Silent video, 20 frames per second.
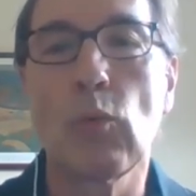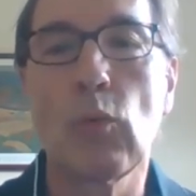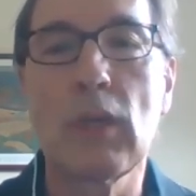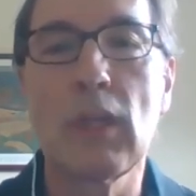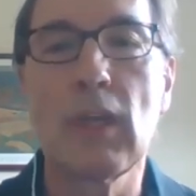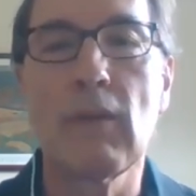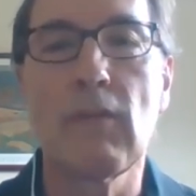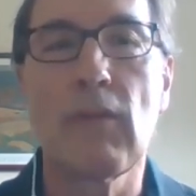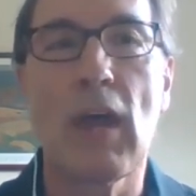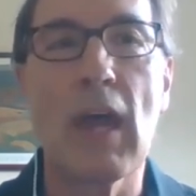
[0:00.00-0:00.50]

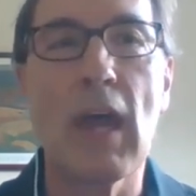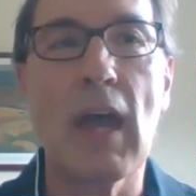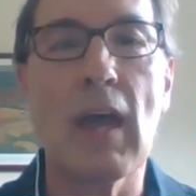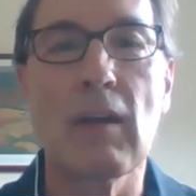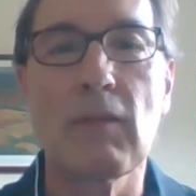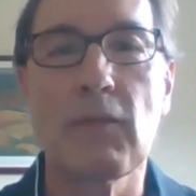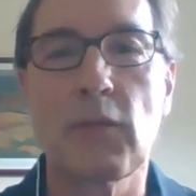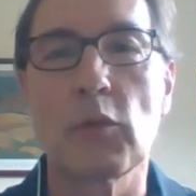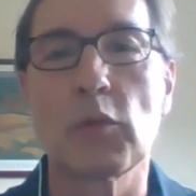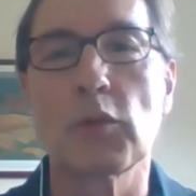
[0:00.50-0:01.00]
that we have
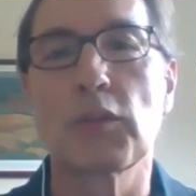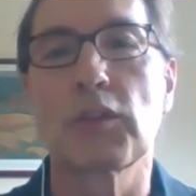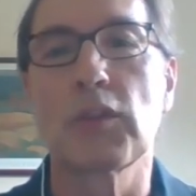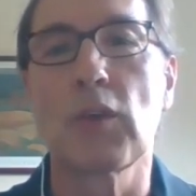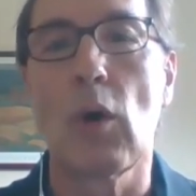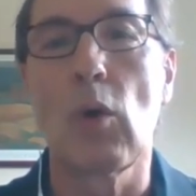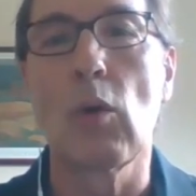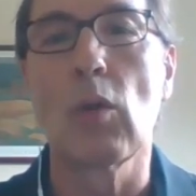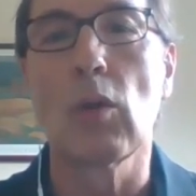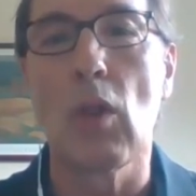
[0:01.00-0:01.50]
had
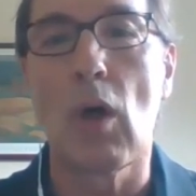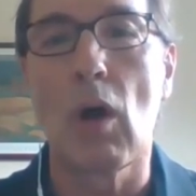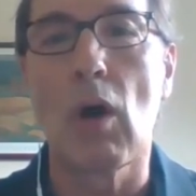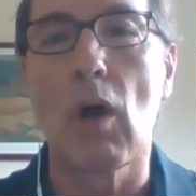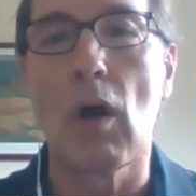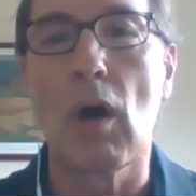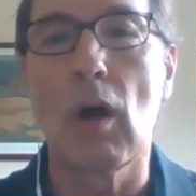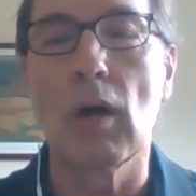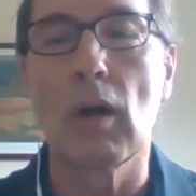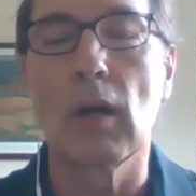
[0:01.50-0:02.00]
for
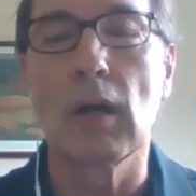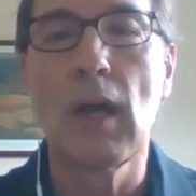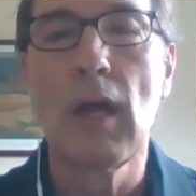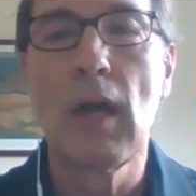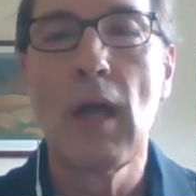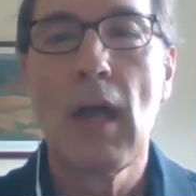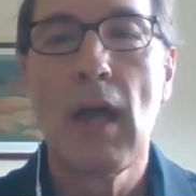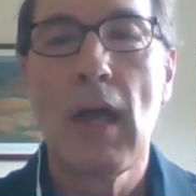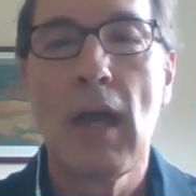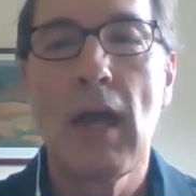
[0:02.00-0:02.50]
so
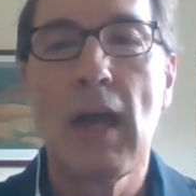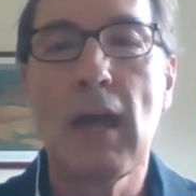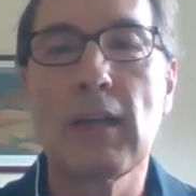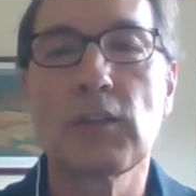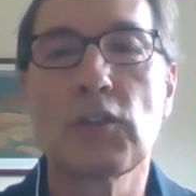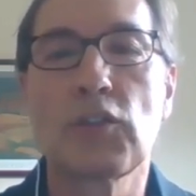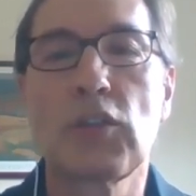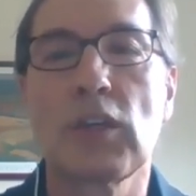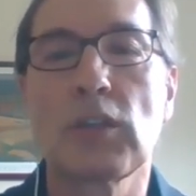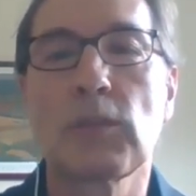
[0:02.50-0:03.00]
long
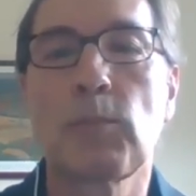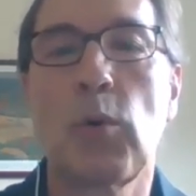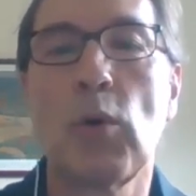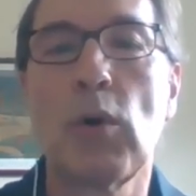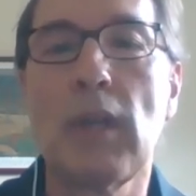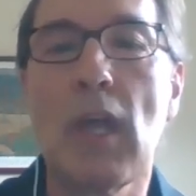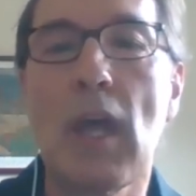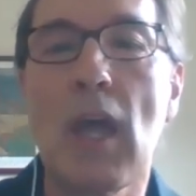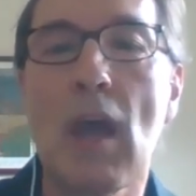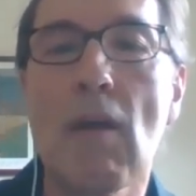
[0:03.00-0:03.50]
has
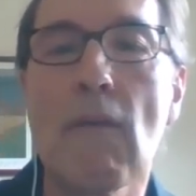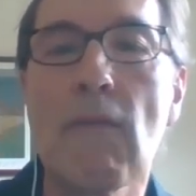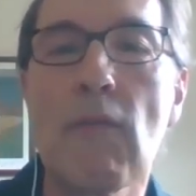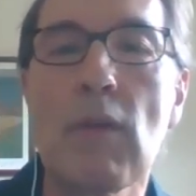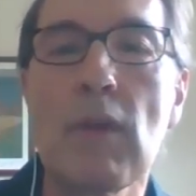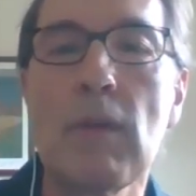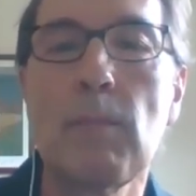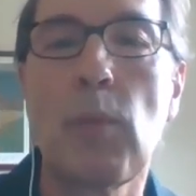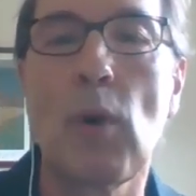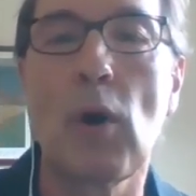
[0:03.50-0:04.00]
just put
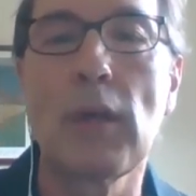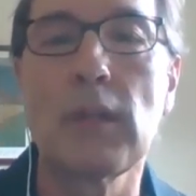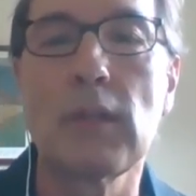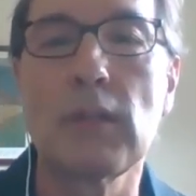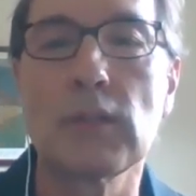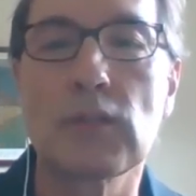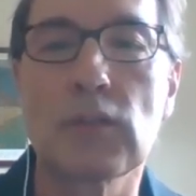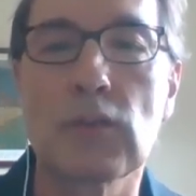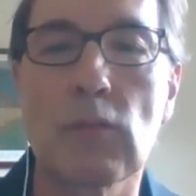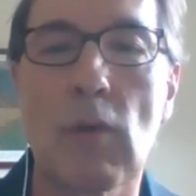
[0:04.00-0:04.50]

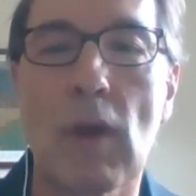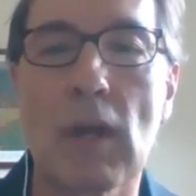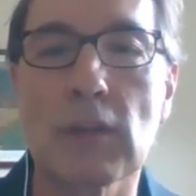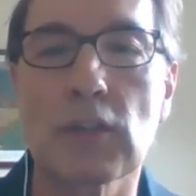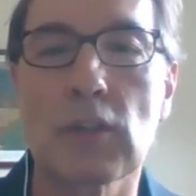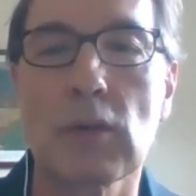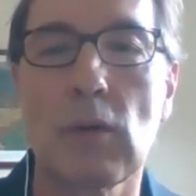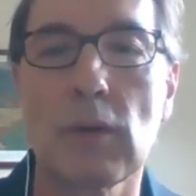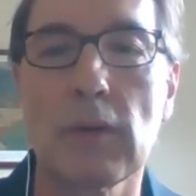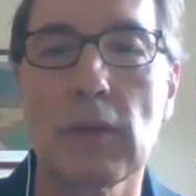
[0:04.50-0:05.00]
everybody's
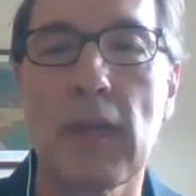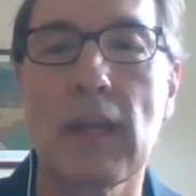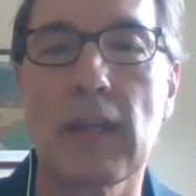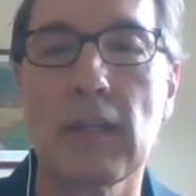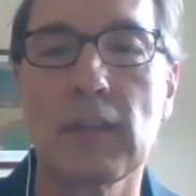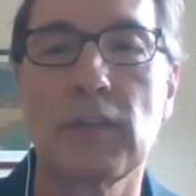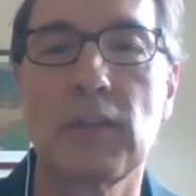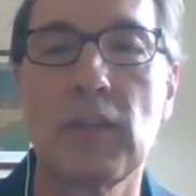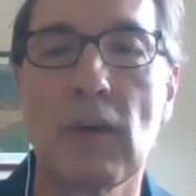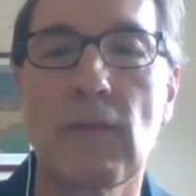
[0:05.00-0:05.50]

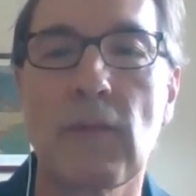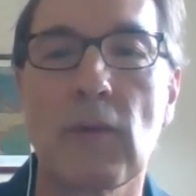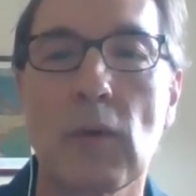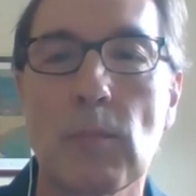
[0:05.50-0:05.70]
threshold at a